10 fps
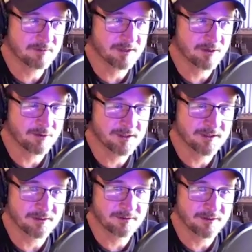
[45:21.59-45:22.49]
you know, once
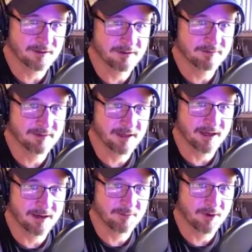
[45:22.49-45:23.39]
the, the, the
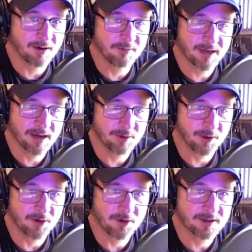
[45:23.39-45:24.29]
atom bomb came along.